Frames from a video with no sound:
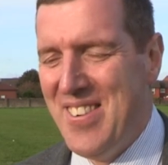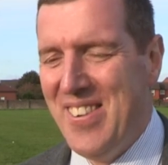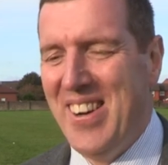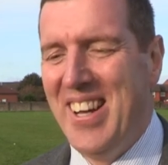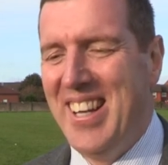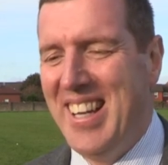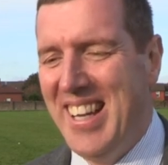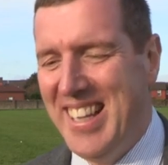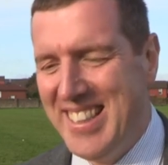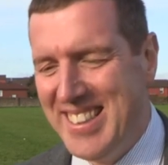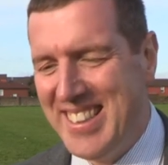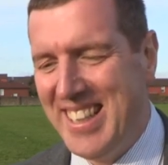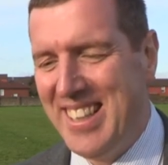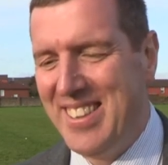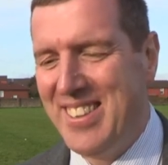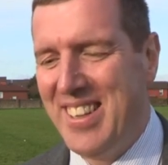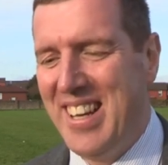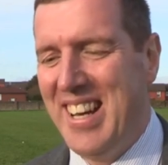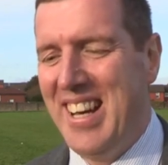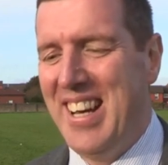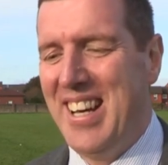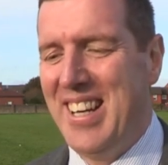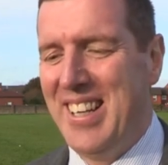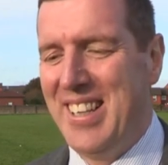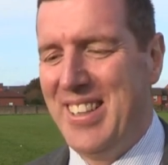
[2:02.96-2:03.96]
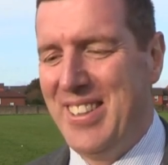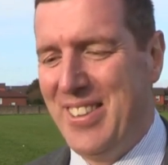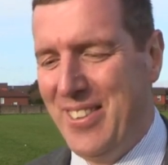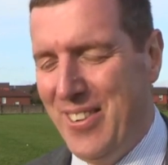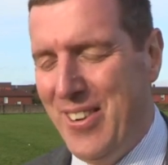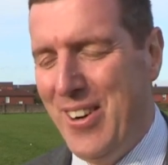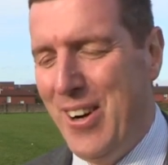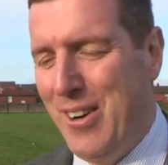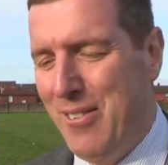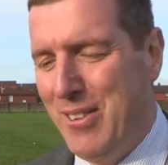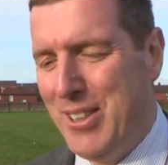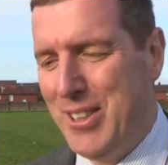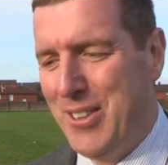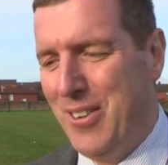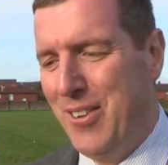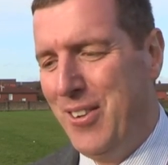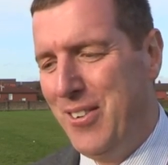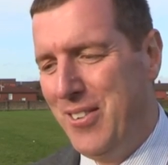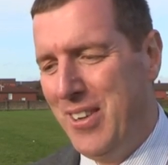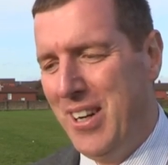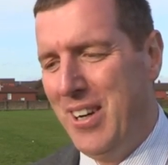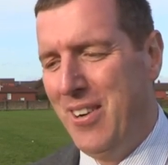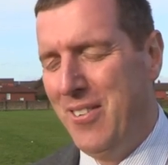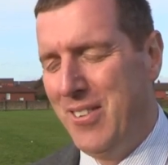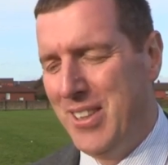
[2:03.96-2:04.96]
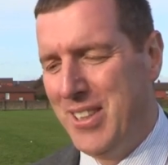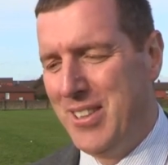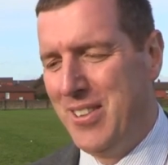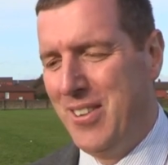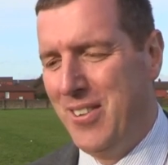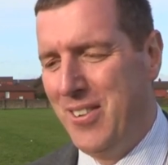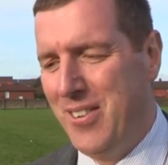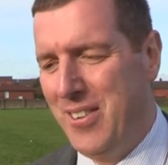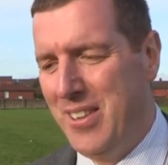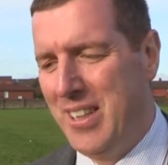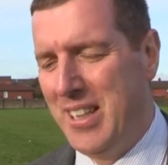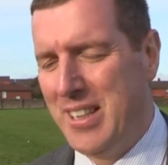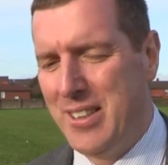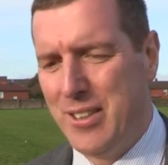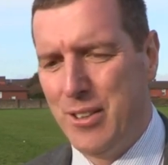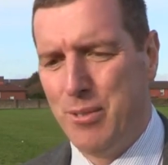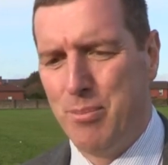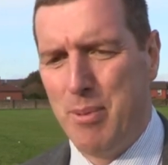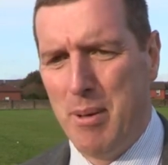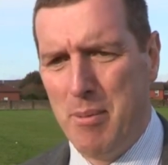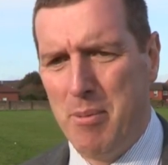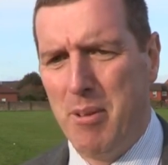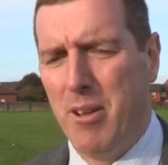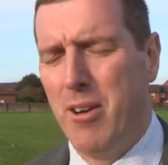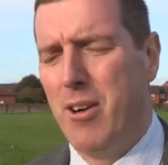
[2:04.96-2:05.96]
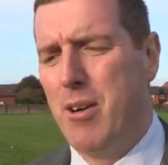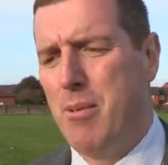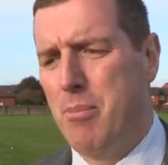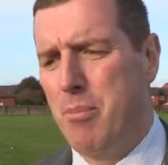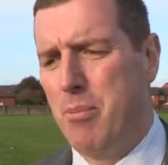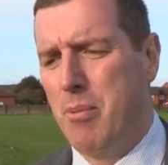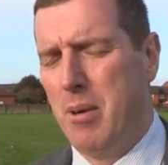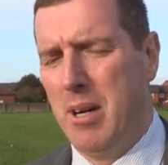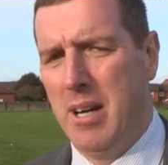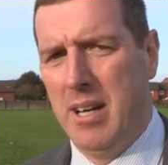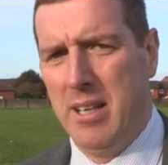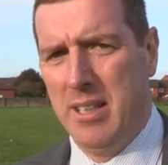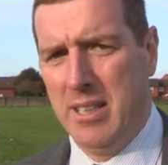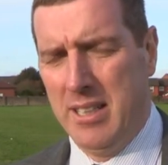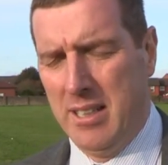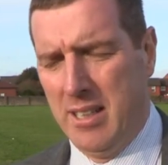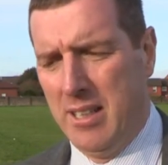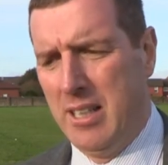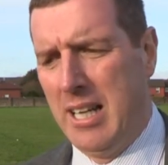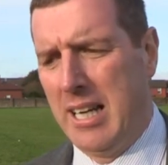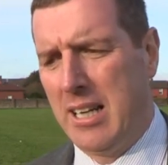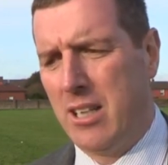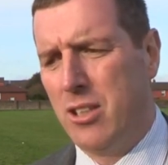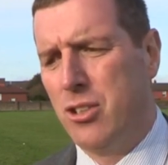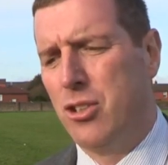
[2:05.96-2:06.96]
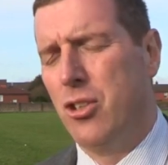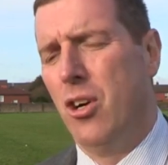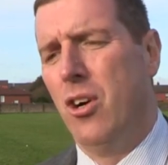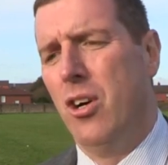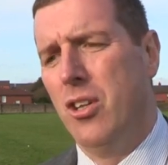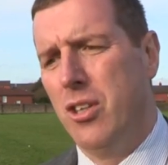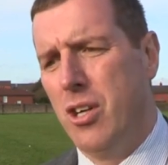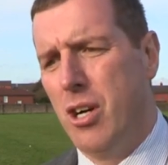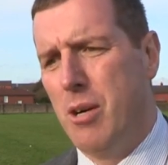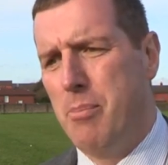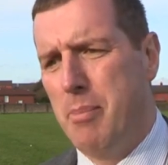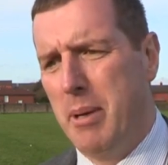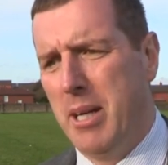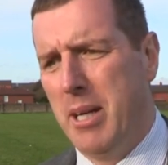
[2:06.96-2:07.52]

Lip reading: Well, that's it. I always know that there's people are like a Sean, our